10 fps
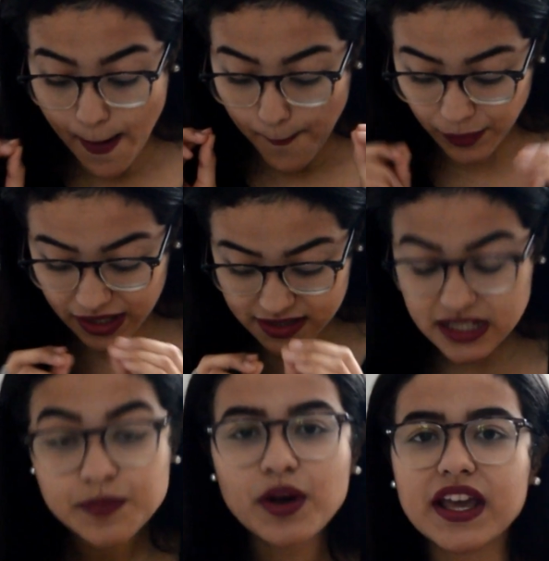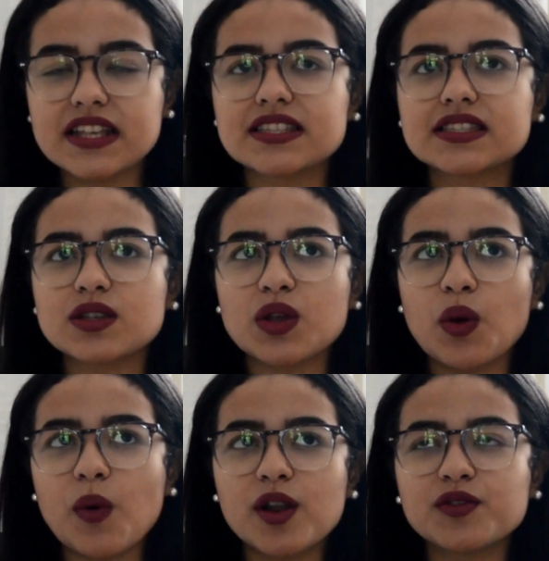because this book is
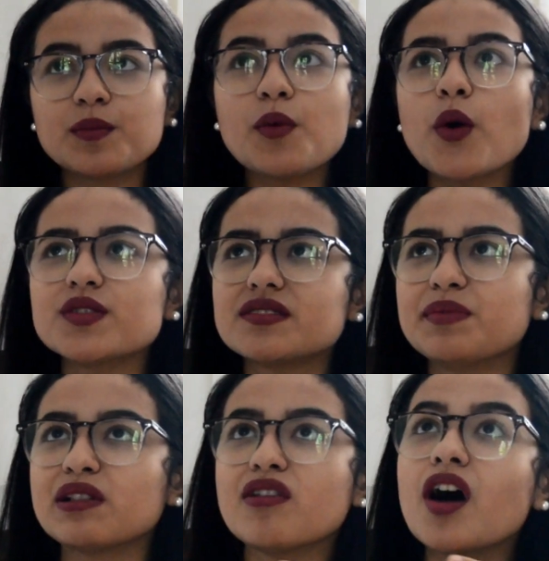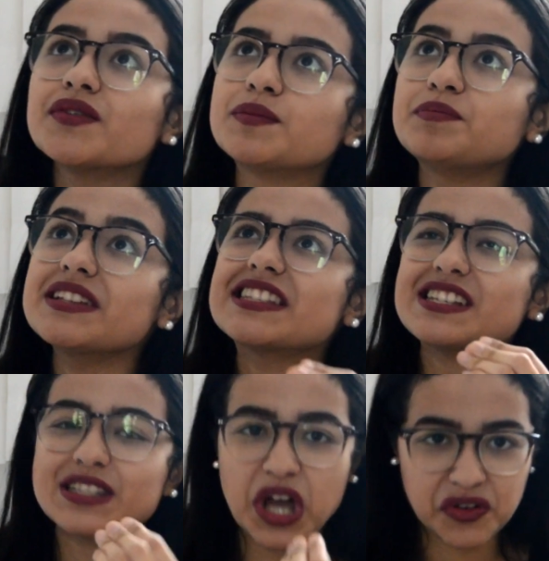one of the most beloved
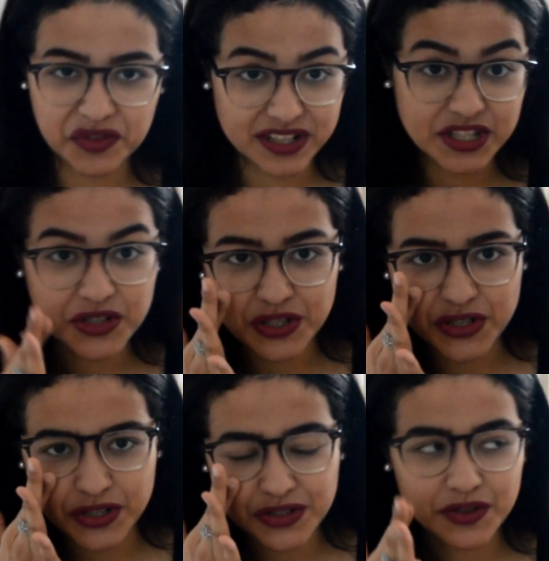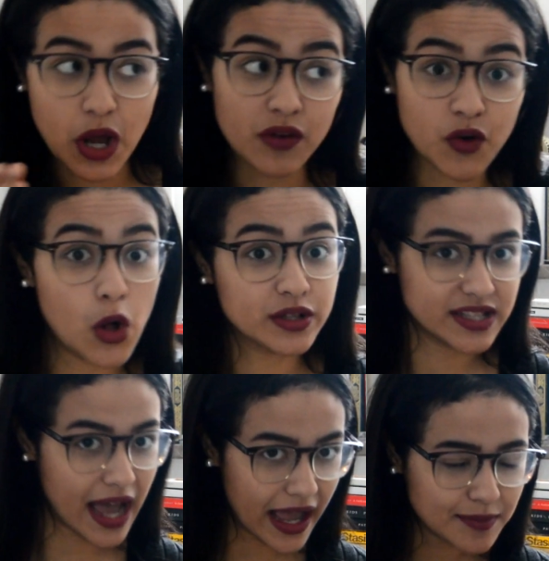pieces of literature of all
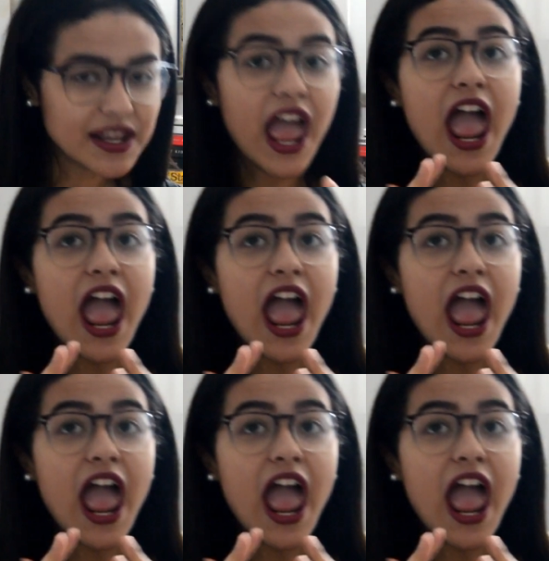time,